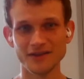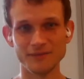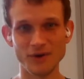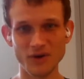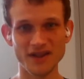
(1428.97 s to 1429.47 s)

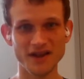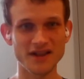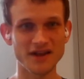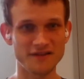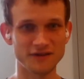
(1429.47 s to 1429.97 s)
the most
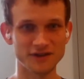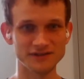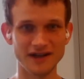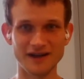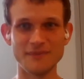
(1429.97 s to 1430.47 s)

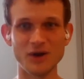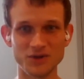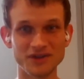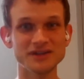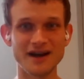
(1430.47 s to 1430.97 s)
successful
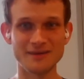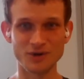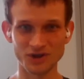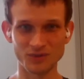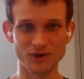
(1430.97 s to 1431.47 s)
mountain
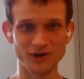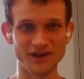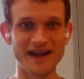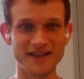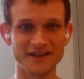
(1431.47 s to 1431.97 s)
climber in the
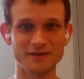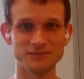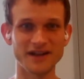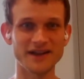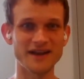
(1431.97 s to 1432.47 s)
world, and ask him
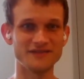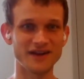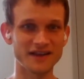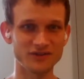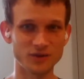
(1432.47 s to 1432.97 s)
hey, if
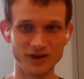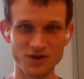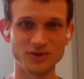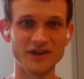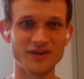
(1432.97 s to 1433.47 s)
I give you
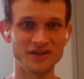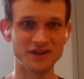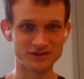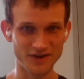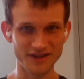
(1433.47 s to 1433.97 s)

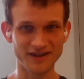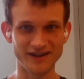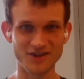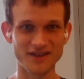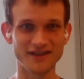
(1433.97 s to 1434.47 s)
$100,000, can
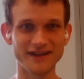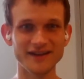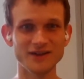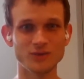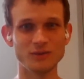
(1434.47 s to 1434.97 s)
I just
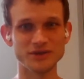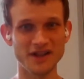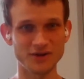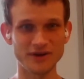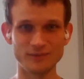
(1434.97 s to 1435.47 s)

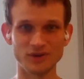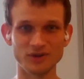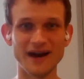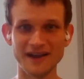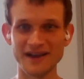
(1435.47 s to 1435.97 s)
replace your name
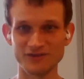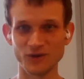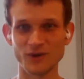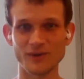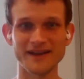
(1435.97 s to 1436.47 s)
with mine and
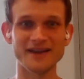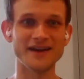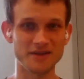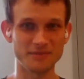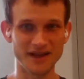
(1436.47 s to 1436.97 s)
everyone will
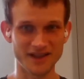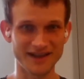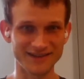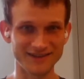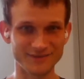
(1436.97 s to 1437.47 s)
recognize me as
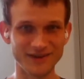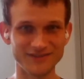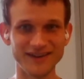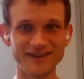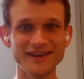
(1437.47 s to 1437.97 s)
that,
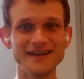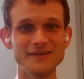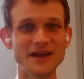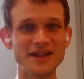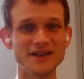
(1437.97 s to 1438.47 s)
right?
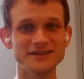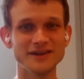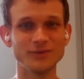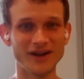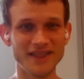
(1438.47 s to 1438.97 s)

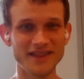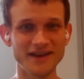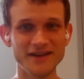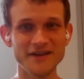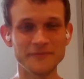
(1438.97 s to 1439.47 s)
Basically, once
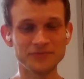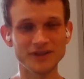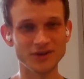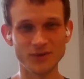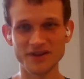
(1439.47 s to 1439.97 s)

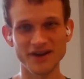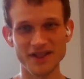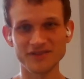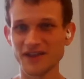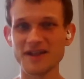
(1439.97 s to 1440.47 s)
those
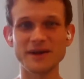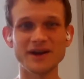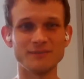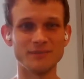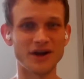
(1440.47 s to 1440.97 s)
kinds of things
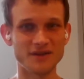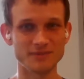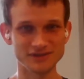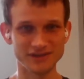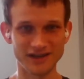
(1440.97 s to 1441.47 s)
become
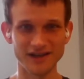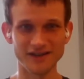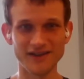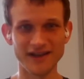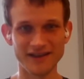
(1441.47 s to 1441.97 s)
possible,
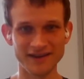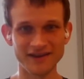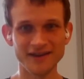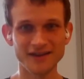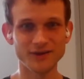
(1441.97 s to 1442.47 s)
then
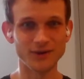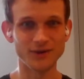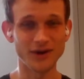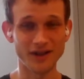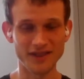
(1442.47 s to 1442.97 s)
the
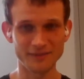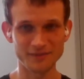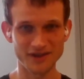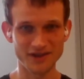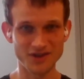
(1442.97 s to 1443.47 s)
whole
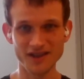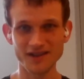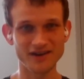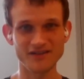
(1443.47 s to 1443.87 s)
concept just